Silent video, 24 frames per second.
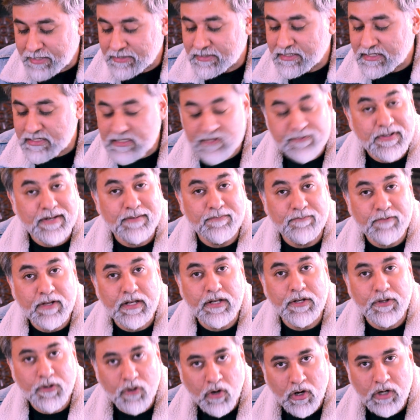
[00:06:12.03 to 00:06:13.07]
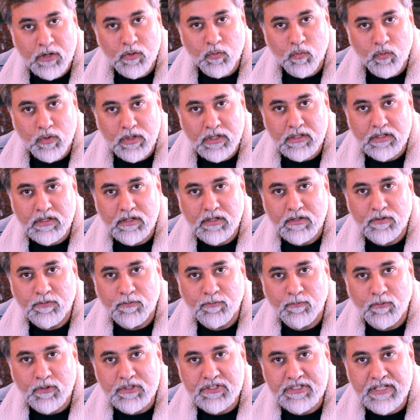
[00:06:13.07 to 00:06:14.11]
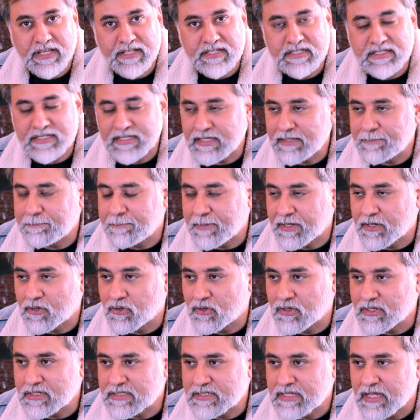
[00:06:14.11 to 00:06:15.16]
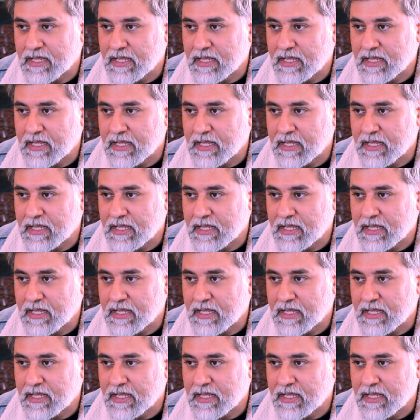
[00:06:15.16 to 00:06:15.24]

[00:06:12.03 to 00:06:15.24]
this film will not work for Gen Z, because